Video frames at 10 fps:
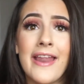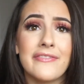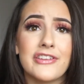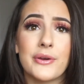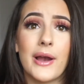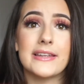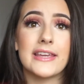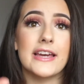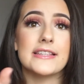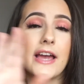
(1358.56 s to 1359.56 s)
any video
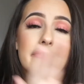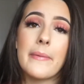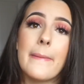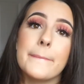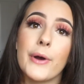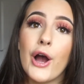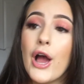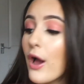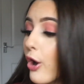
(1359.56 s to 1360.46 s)
ideas. And remember,